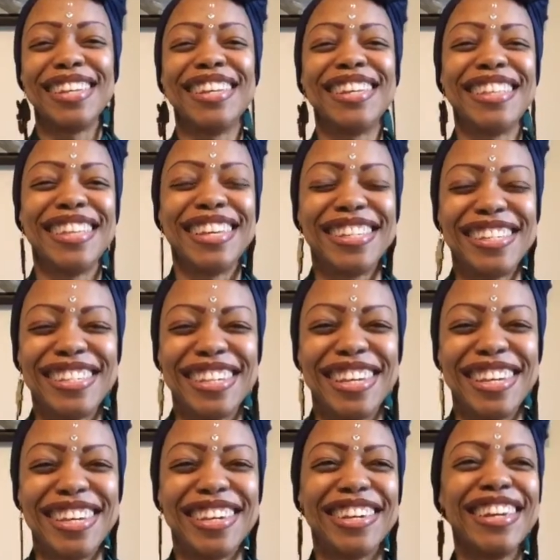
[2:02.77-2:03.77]
this
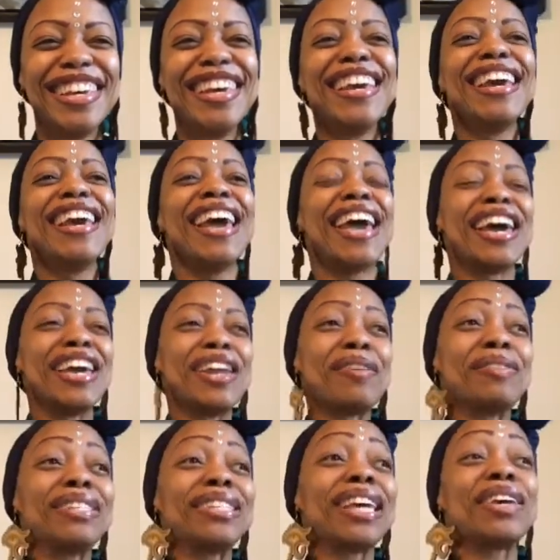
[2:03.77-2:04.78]
year. And I
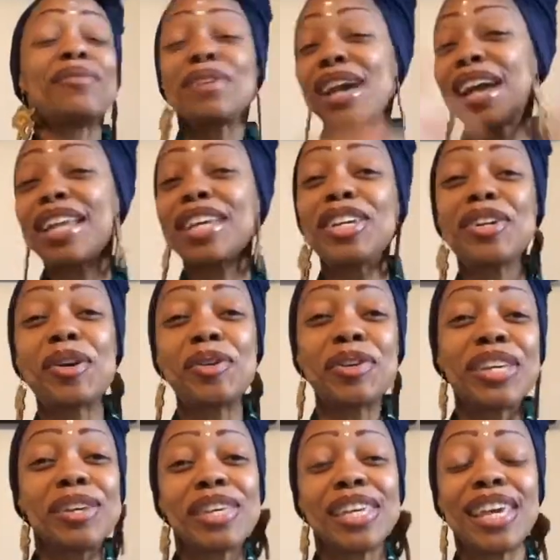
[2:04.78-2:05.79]
was like, we gotta, you
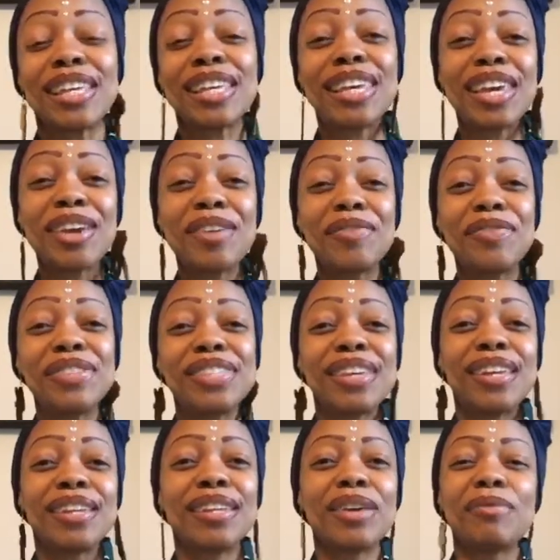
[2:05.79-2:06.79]
know, get gifts.
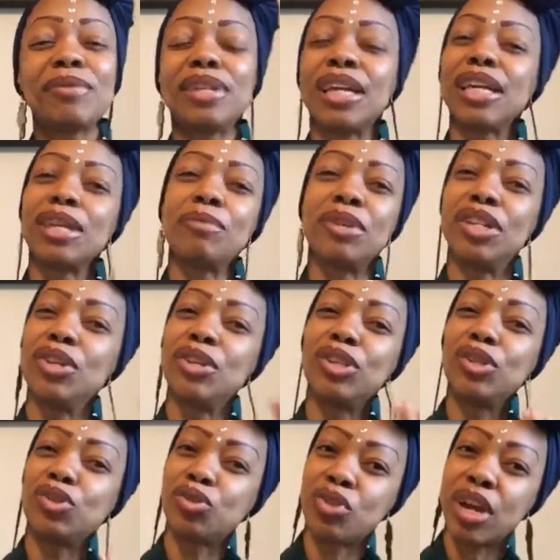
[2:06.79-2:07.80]
And they were a little
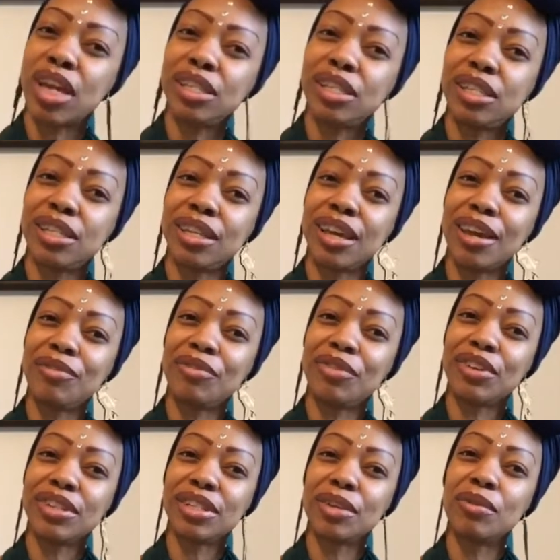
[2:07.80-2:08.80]
stressed at
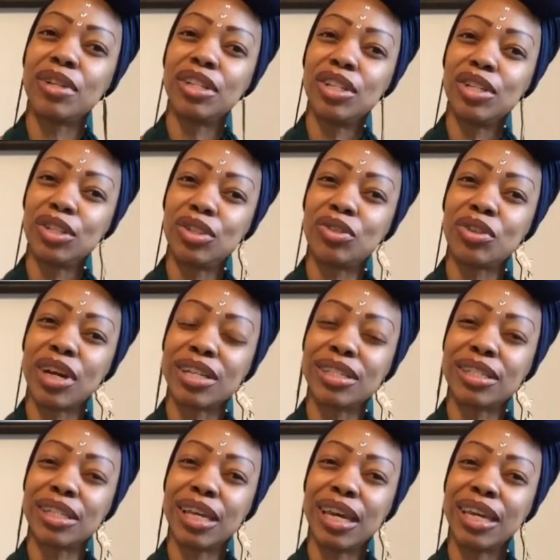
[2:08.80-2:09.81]
first. They were a little stressed,
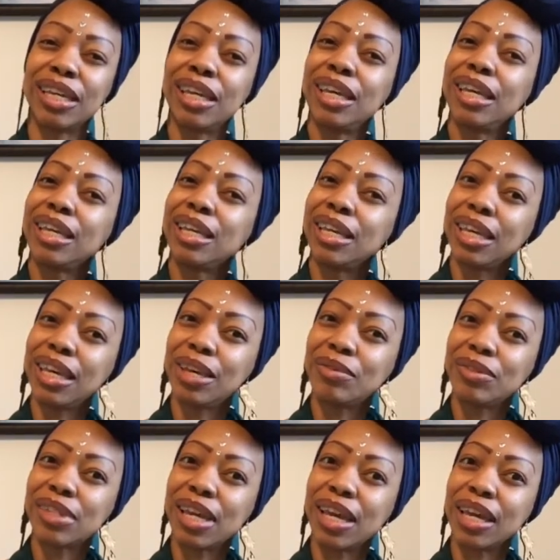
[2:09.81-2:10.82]
like,
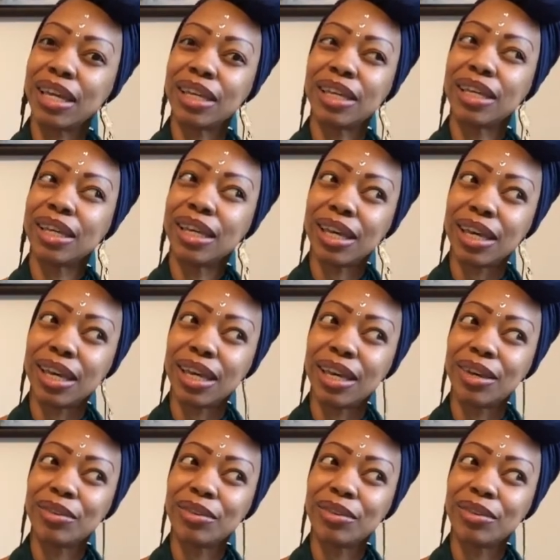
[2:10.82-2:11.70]
gifts, like, I